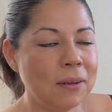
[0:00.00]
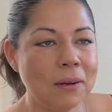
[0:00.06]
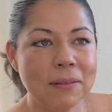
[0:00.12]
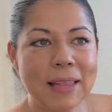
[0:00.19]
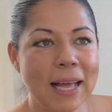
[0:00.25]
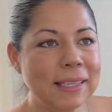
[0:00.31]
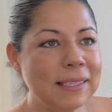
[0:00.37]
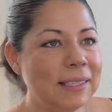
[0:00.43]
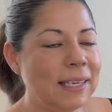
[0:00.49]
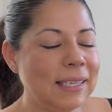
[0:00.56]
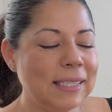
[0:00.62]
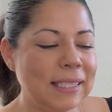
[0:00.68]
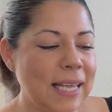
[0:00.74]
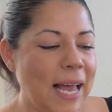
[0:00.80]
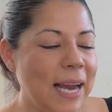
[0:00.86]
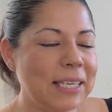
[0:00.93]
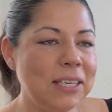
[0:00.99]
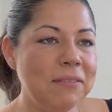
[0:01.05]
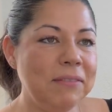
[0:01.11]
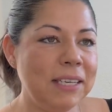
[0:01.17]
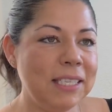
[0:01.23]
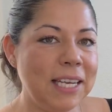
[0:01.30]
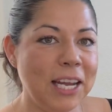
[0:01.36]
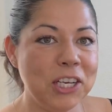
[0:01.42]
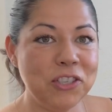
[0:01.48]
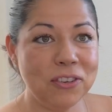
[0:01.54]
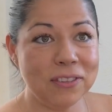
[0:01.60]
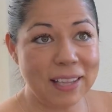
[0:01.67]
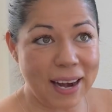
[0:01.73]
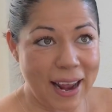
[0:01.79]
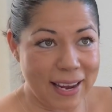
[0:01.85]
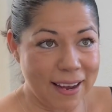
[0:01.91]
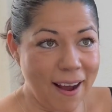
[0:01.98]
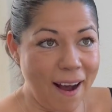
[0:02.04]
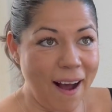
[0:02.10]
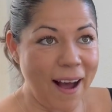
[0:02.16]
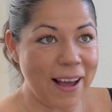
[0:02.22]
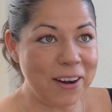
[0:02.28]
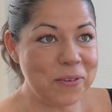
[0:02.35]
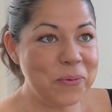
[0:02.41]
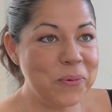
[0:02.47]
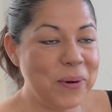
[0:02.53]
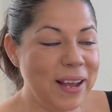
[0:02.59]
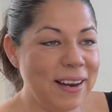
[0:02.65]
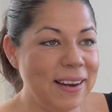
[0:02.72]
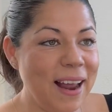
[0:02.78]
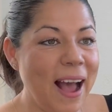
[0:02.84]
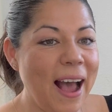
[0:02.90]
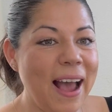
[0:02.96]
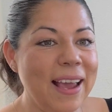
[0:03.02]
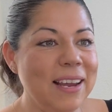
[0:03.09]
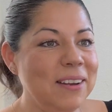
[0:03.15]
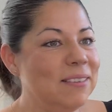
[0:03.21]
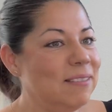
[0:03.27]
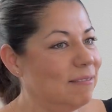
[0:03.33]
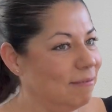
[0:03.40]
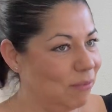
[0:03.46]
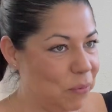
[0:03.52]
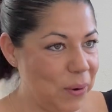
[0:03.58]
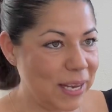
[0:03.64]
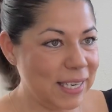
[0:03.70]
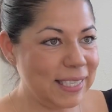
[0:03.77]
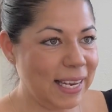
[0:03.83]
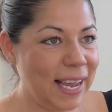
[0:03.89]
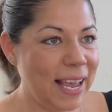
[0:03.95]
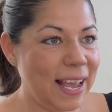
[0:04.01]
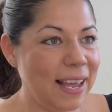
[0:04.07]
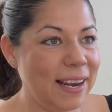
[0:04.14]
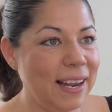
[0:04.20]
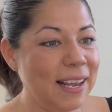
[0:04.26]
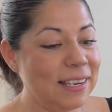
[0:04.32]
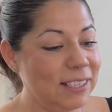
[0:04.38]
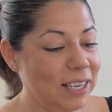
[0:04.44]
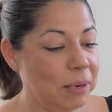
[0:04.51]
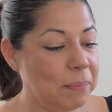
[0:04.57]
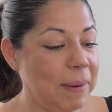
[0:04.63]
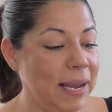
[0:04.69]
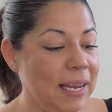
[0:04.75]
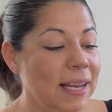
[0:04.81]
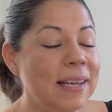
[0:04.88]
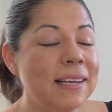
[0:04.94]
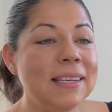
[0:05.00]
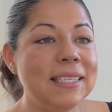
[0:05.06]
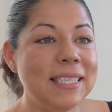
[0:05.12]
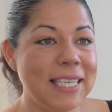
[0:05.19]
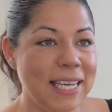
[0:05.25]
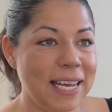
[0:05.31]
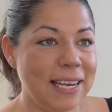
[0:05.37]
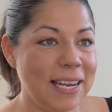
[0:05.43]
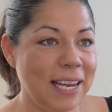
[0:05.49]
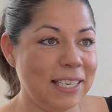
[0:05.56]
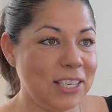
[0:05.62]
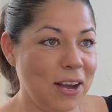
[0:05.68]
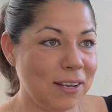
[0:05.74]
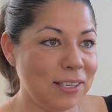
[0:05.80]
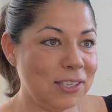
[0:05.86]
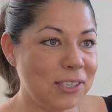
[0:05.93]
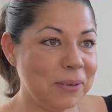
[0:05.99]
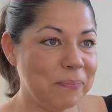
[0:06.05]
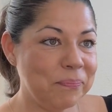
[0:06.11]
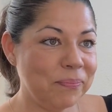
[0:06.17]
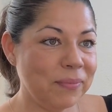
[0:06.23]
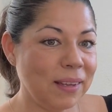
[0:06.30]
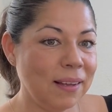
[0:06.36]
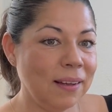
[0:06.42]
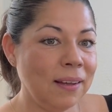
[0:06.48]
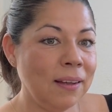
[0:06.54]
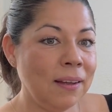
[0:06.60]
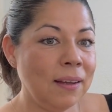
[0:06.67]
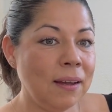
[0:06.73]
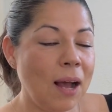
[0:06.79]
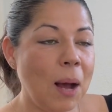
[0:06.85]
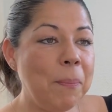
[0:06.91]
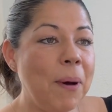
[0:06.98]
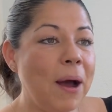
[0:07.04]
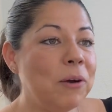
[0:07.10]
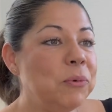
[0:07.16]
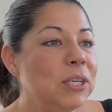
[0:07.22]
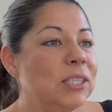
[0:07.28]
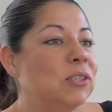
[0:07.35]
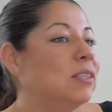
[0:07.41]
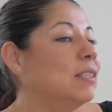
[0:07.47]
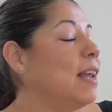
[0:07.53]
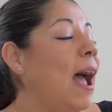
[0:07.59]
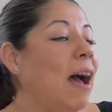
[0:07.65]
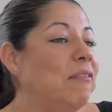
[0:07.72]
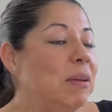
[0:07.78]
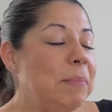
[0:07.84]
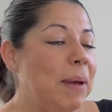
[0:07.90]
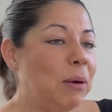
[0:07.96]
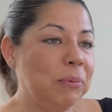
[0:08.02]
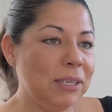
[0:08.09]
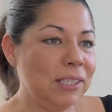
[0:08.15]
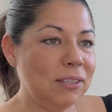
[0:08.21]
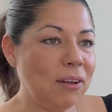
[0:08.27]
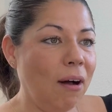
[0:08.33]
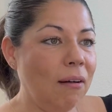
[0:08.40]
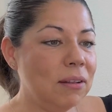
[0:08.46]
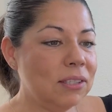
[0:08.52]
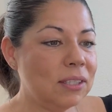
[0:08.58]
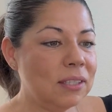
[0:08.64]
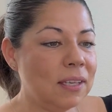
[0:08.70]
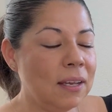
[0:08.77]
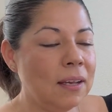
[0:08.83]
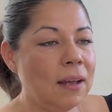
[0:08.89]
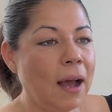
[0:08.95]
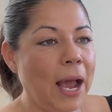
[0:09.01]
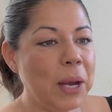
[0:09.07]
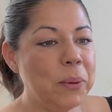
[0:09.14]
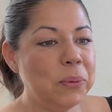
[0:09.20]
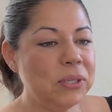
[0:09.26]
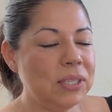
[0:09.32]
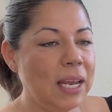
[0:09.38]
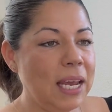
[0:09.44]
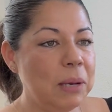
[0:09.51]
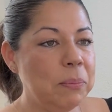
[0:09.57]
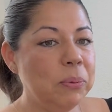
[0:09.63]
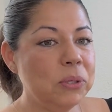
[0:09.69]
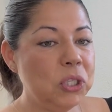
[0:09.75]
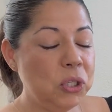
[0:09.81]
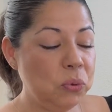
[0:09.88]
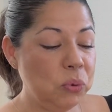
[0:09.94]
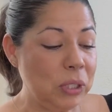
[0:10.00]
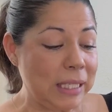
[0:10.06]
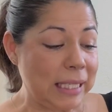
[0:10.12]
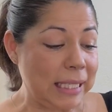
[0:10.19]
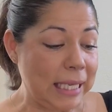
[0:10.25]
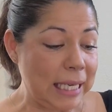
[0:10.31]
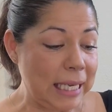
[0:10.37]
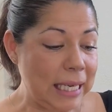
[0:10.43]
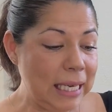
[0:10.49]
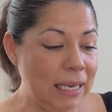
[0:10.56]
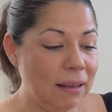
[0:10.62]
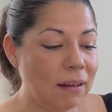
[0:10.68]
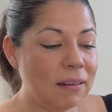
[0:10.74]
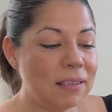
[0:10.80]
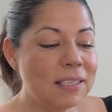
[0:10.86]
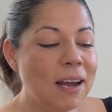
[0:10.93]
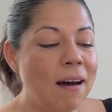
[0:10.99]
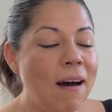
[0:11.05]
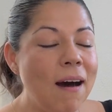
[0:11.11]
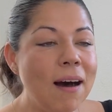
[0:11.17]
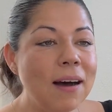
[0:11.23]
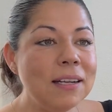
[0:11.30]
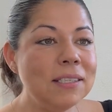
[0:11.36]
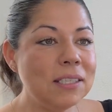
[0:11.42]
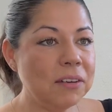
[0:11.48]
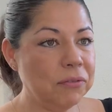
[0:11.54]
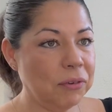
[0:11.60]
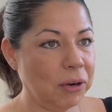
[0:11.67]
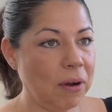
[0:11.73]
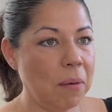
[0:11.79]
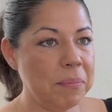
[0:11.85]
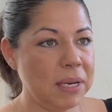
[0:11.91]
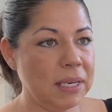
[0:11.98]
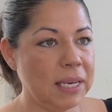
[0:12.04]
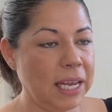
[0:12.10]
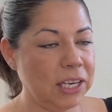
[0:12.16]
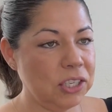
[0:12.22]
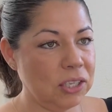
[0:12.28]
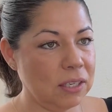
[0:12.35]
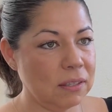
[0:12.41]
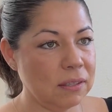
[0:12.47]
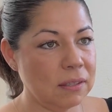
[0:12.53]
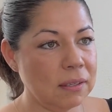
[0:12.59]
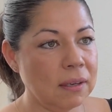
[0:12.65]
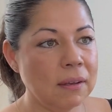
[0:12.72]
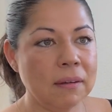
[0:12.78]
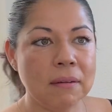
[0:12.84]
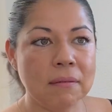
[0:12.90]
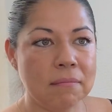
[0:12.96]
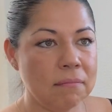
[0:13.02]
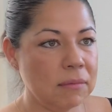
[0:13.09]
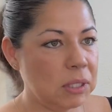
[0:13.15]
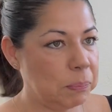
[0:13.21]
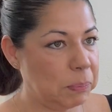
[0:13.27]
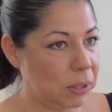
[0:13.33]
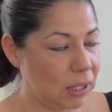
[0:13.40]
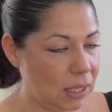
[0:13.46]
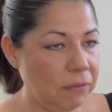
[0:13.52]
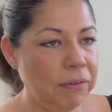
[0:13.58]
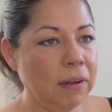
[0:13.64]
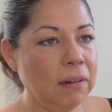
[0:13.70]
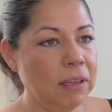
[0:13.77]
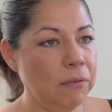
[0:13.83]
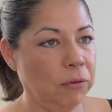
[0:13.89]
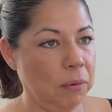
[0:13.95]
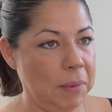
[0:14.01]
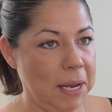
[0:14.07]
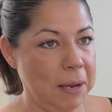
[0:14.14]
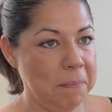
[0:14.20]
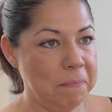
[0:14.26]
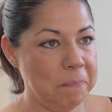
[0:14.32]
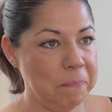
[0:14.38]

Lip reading: That's the exact invitation that I got when I went ahead and did my DNA test. Upon having my results, I was able to see tons of recommendations specifically for me.